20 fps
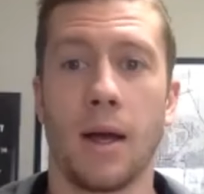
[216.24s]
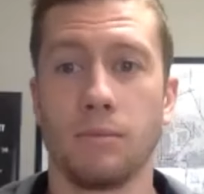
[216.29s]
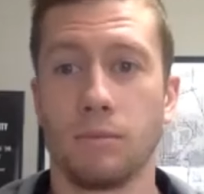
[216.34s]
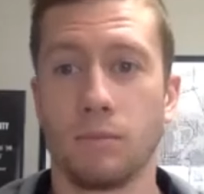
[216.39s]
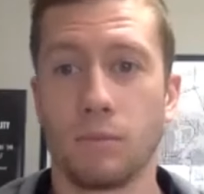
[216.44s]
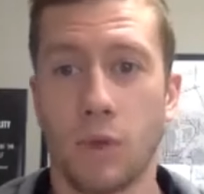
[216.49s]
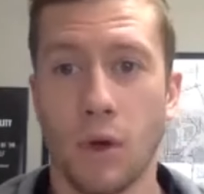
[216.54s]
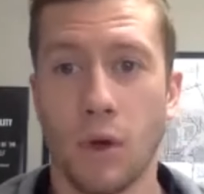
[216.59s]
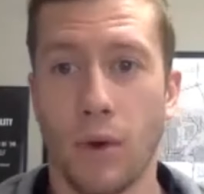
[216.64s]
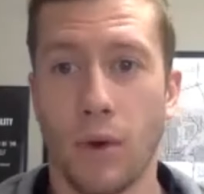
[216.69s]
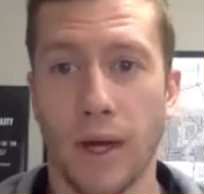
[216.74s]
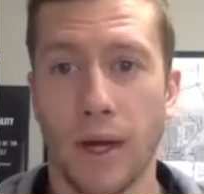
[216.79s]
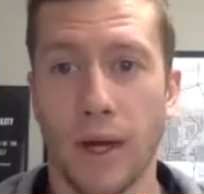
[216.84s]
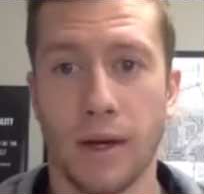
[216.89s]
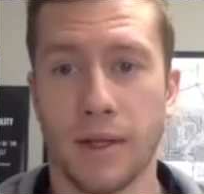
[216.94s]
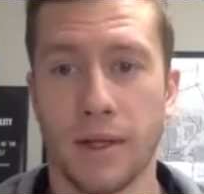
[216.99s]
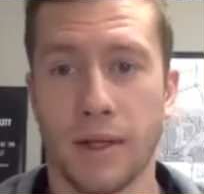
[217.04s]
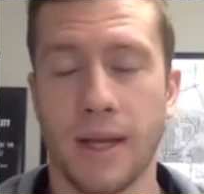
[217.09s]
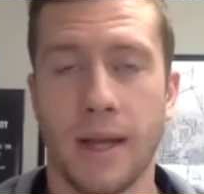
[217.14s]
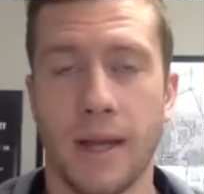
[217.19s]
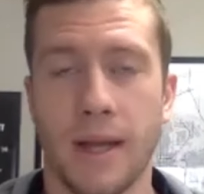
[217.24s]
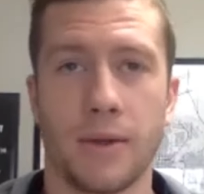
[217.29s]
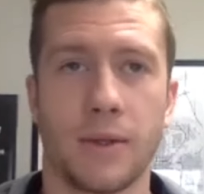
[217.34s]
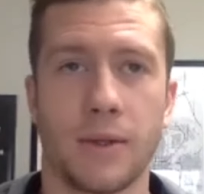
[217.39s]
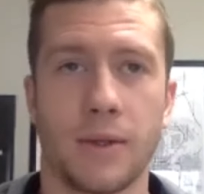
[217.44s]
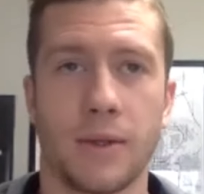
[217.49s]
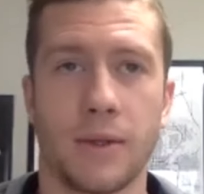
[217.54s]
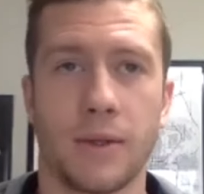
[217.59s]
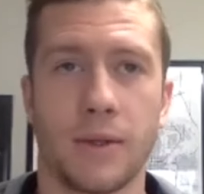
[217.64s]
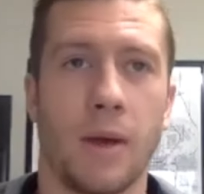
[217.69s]
going on a
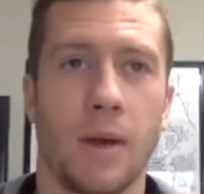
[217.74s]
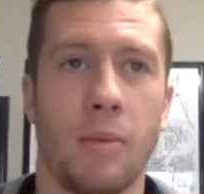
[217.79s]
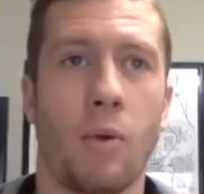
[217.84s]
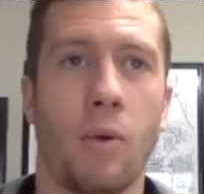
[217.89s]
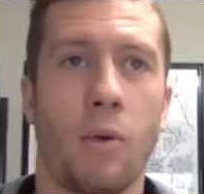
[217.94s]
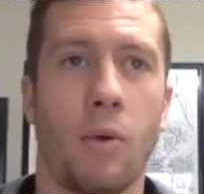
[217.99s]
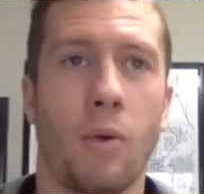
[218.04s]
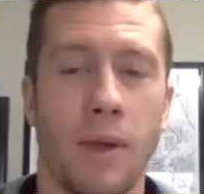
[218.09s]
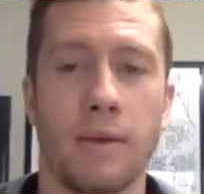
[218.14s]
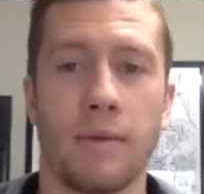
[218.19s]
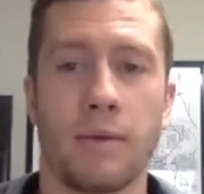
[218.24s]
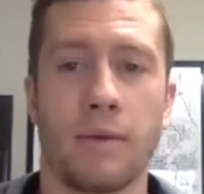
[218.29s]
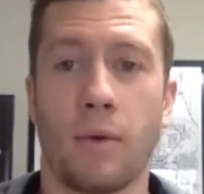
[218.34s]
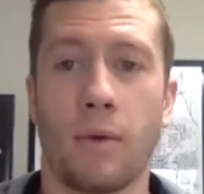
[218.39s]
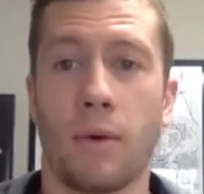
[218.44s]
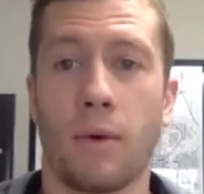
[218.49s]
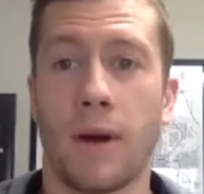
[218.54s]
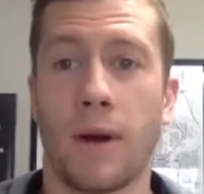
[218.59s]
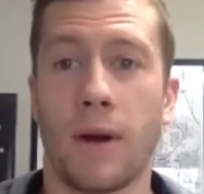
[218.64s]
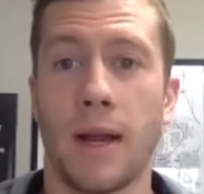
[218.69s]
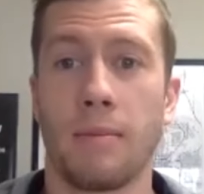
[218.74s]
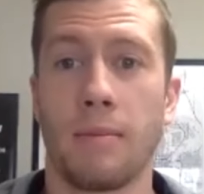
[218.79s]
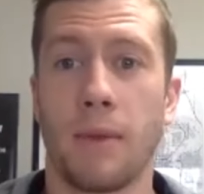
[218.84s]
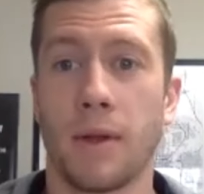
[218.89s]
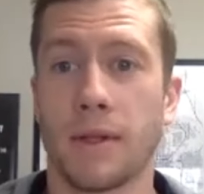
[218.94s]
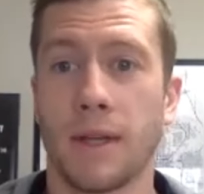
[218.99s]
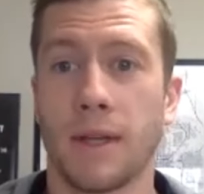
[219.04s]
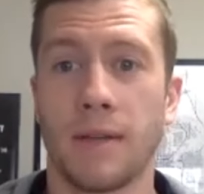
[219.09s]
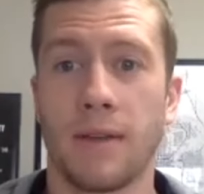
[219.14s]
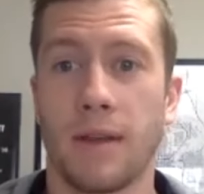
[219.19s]
sales appointment for a
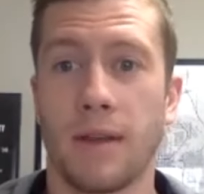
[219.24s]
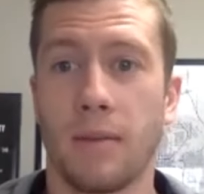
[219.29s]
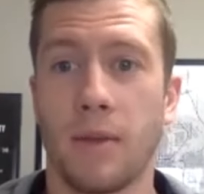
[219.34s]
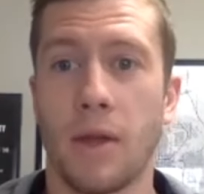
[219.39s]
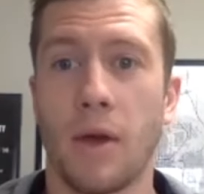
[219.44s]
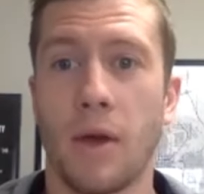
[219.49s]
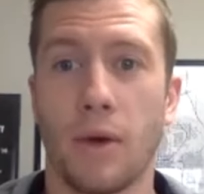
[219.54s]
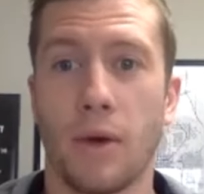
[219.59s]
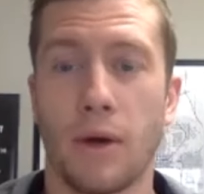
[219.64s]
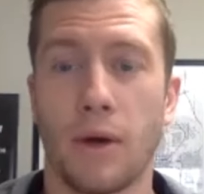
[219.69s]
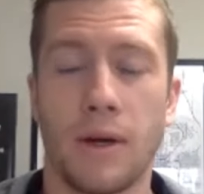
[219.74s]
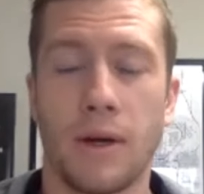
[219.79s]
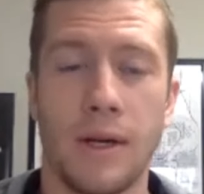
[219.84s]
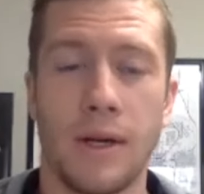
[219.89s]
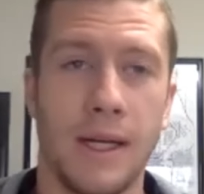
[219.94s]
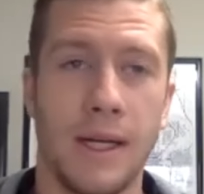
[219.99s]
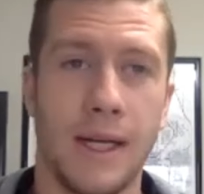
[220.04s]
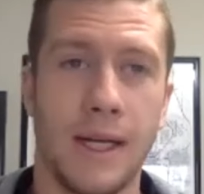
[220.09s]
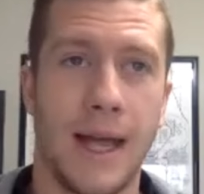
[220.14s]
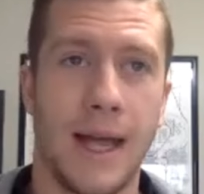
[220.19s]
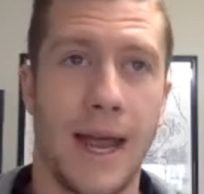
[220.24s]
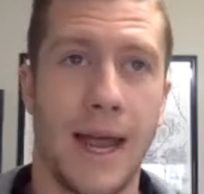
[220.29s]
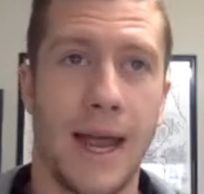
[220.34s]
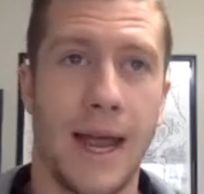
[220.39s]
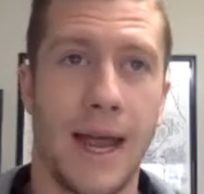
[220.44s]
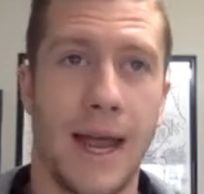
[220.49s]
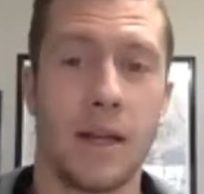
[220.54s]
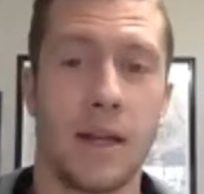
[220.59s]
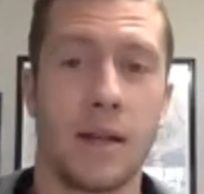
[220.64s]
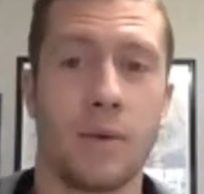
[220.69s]
multifamily owner and
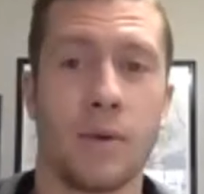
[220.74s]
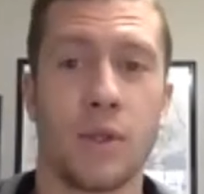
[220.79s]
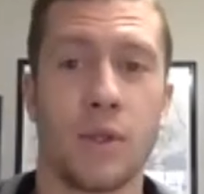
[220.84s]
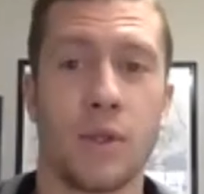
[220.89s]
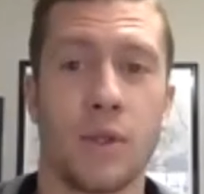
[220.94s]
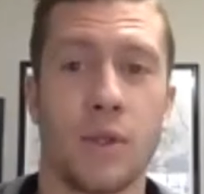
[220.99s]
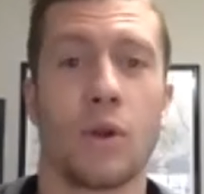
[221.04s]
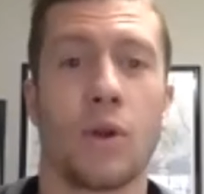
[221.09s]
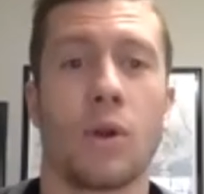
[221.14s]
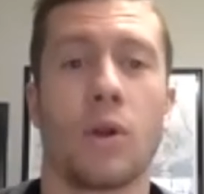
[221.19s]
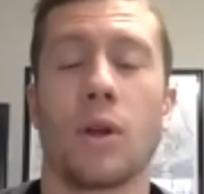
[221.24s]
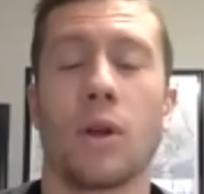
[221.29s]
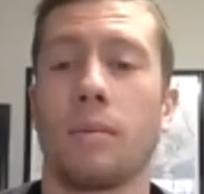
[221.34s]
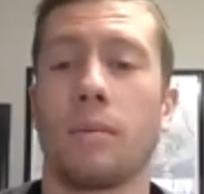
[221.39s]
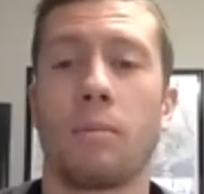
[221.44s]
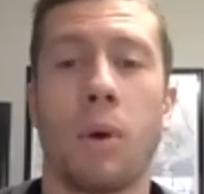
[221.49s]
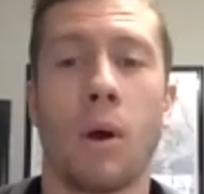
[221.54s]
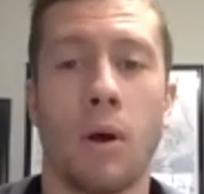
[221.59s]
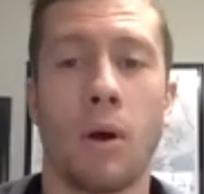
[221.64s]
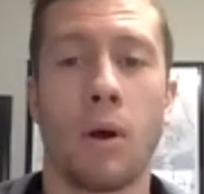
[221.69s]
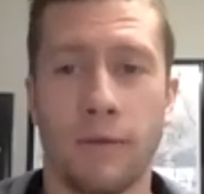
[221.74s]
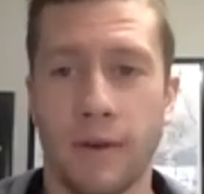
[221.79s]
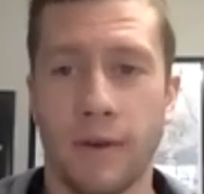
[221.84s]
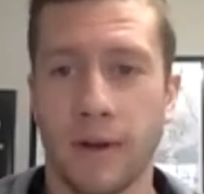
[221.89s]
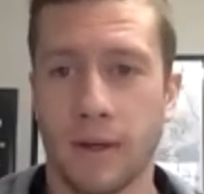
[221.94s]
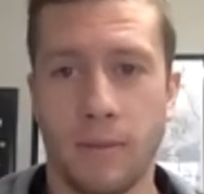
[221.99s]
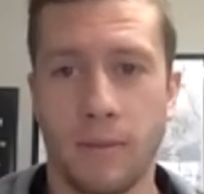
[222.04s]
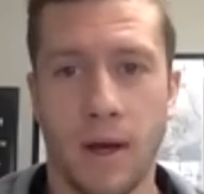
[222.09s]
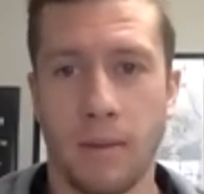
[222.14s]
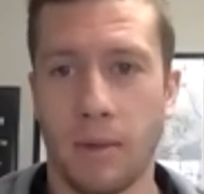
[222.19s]
it was your perfect
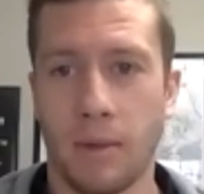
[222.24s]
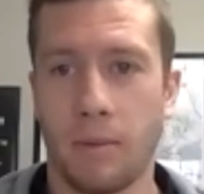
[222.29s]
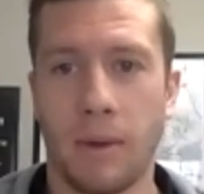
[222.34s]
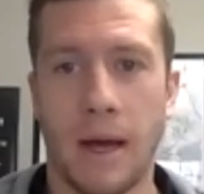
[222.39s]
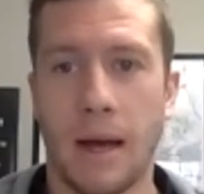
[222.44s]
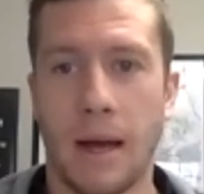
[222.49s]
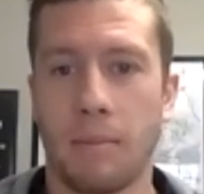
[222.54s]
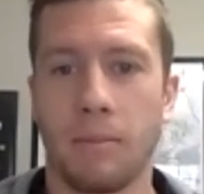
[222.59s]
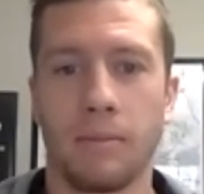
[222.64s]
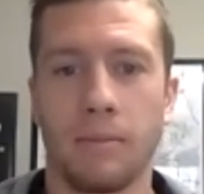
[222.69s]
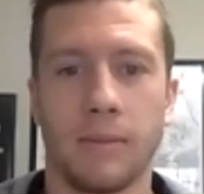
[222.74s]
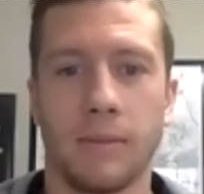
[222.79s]
mom and pop.